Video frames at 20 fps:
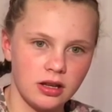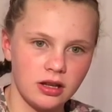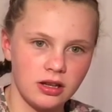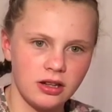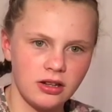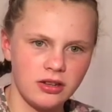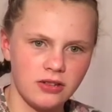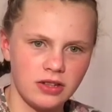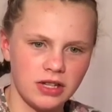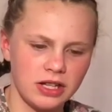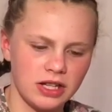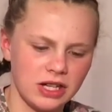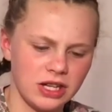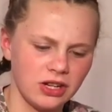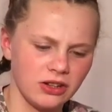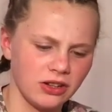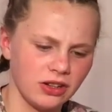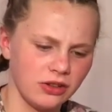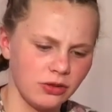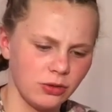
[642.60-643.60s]
I don't know if you can
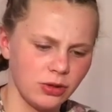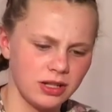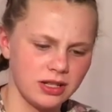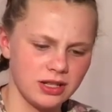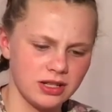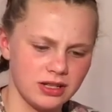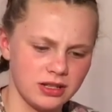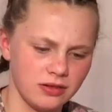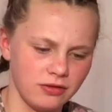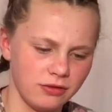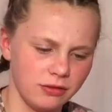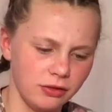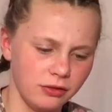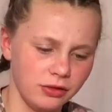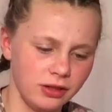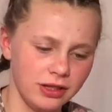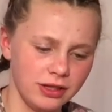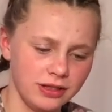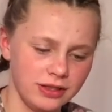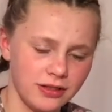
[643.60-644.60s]
hear that noise, it's the
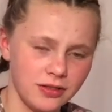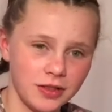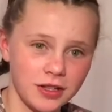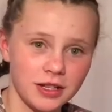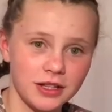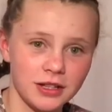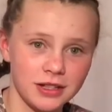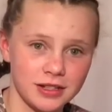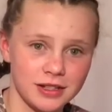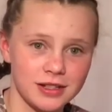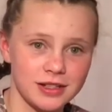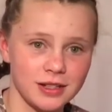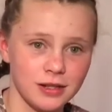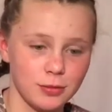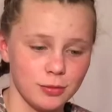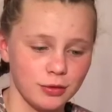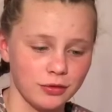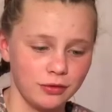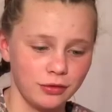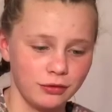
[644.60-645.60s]
fluffiness of it. It's
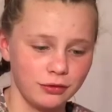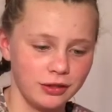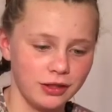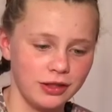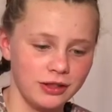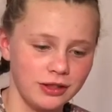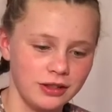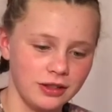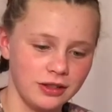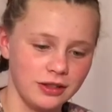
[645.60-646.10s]
super fluffy.